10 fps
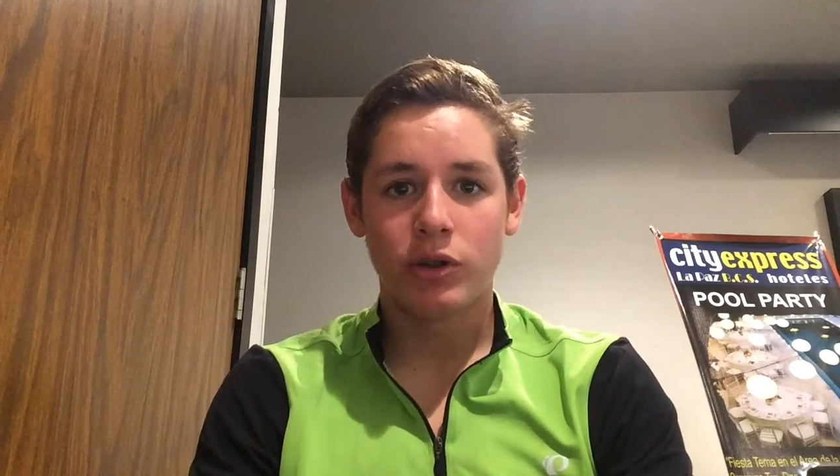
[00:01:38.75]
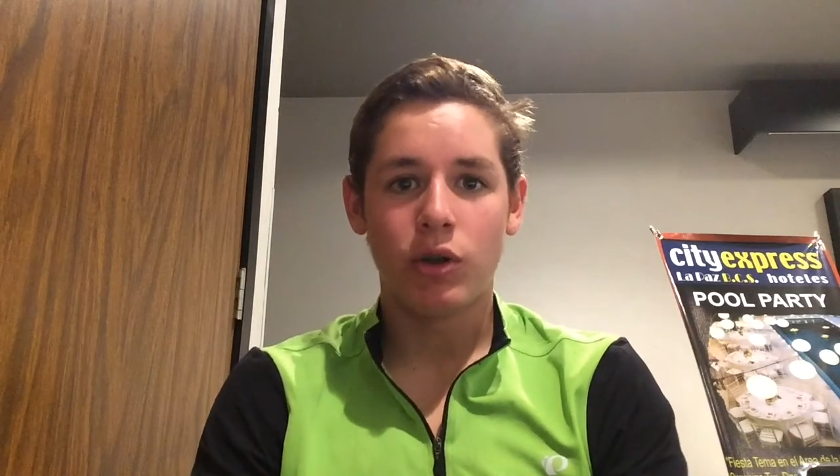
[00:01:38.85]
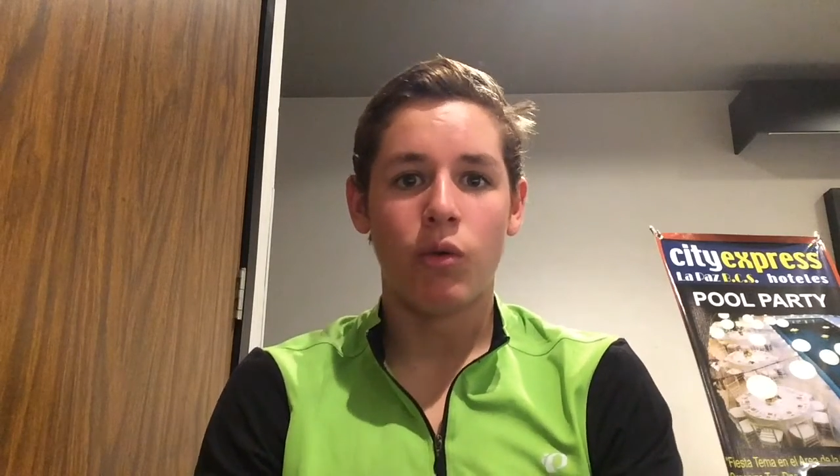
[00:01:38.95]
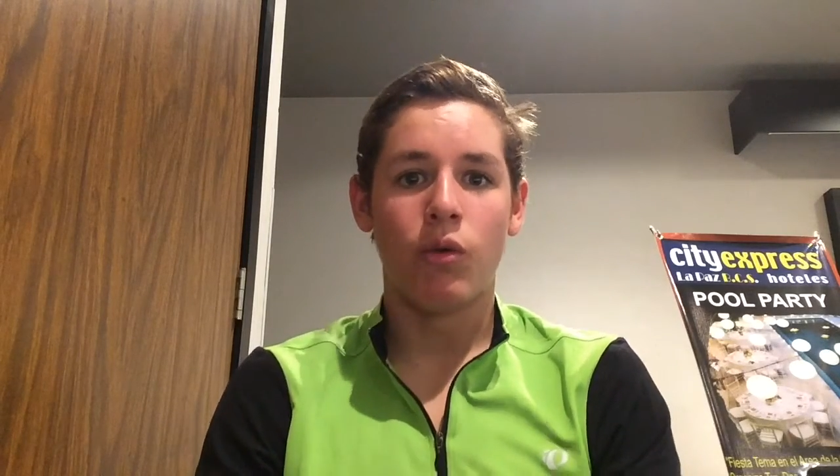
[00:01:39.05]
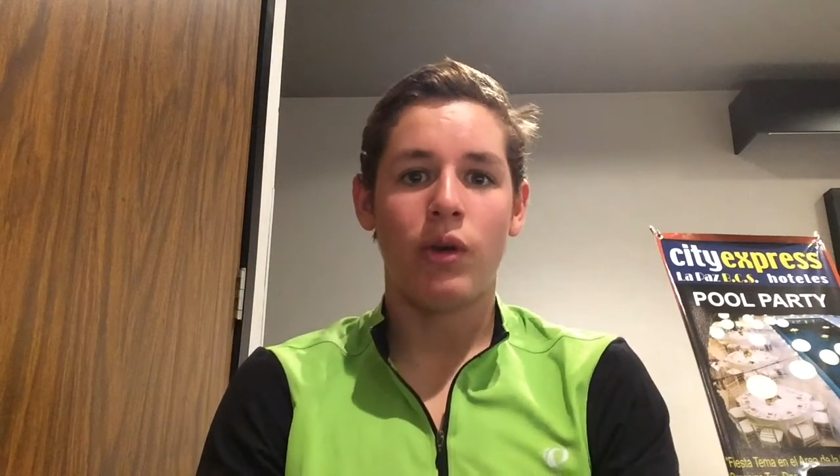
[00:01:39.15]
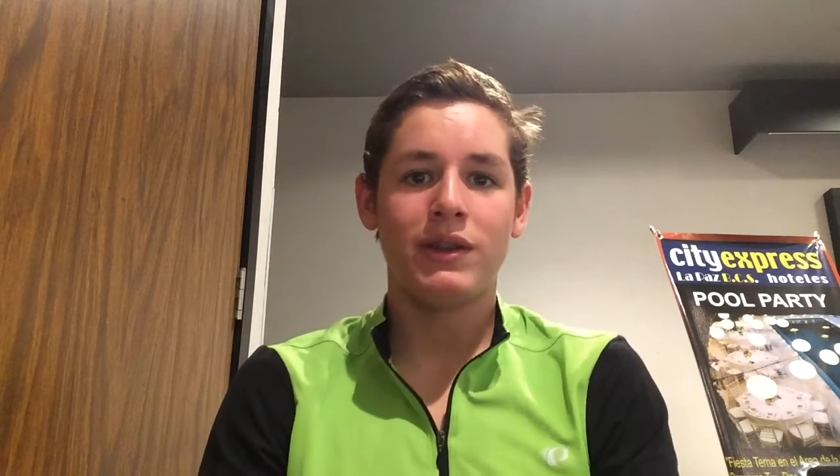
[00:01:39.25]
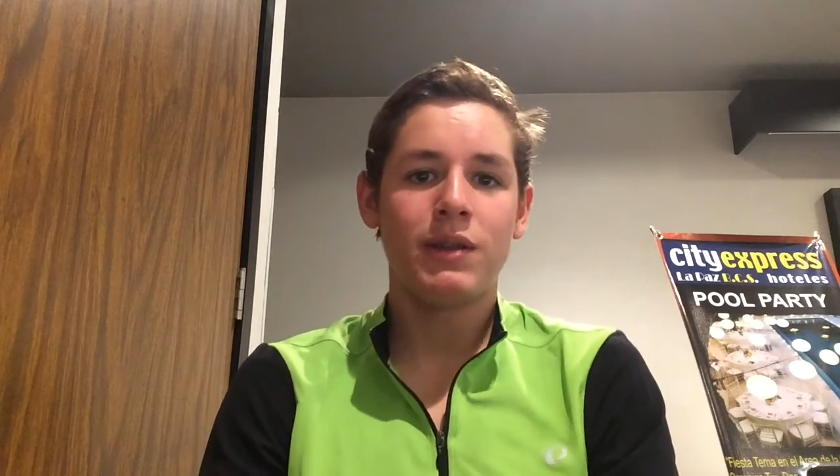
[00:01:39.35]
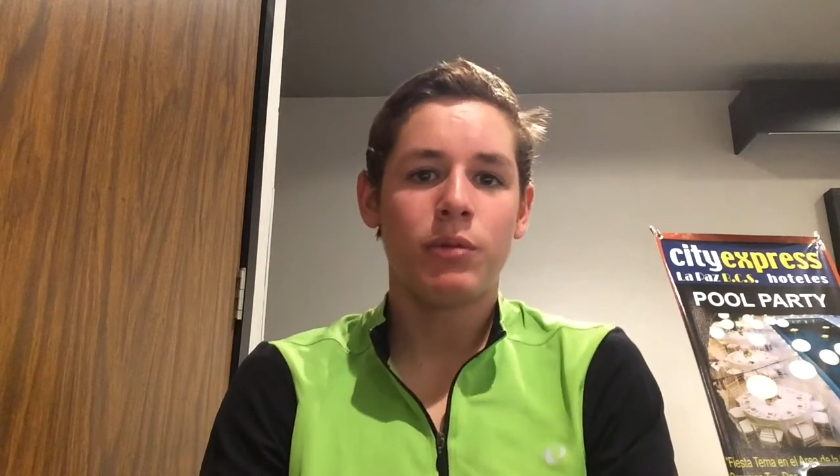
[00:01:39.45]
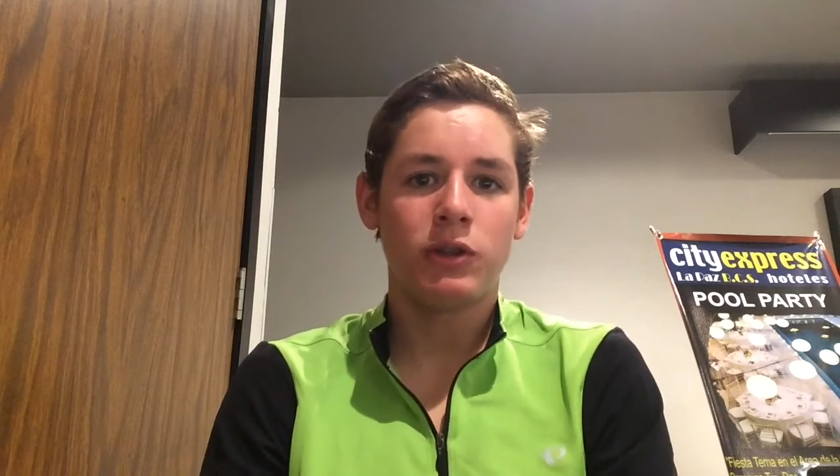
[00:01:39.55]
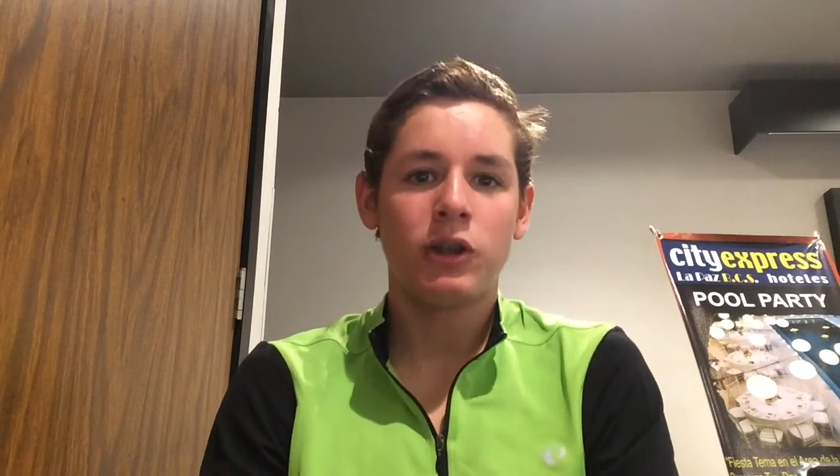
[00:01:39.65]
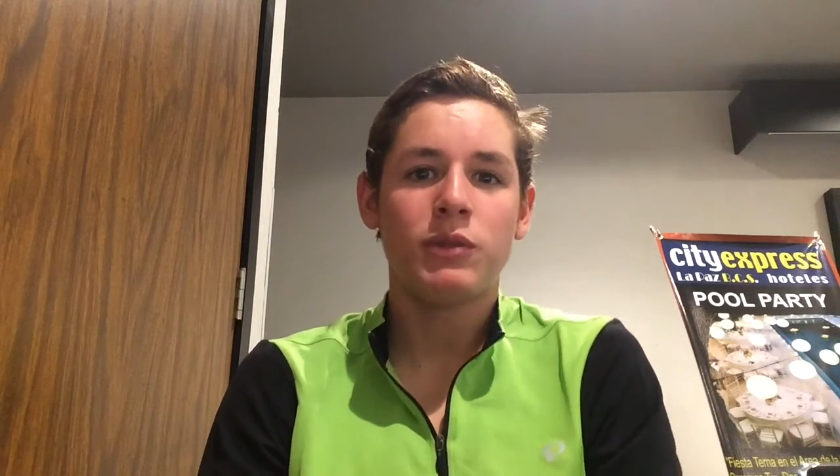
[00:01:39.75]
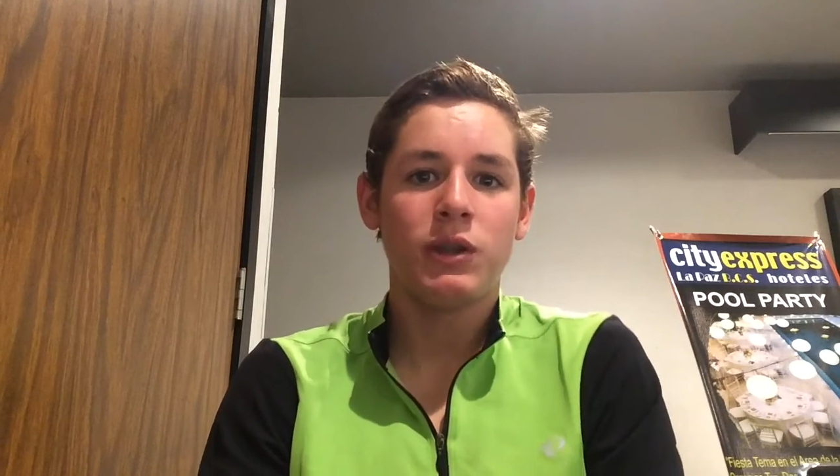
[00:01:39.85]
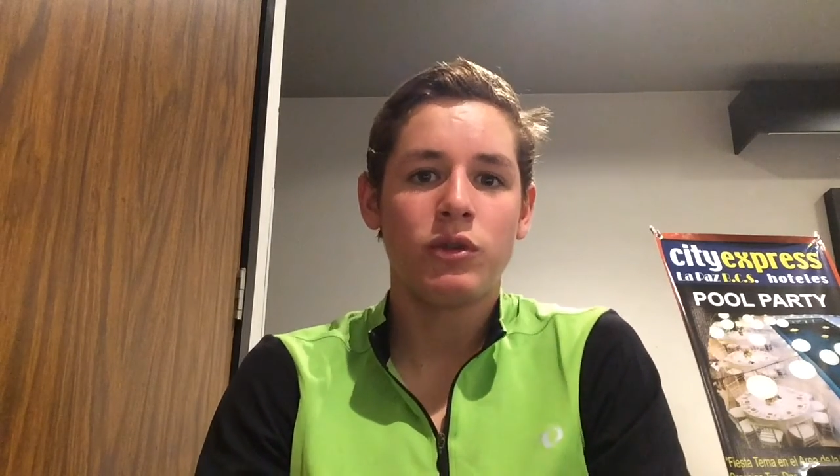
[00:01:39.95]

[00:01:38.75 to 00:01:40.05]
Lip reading: So, in simple terms,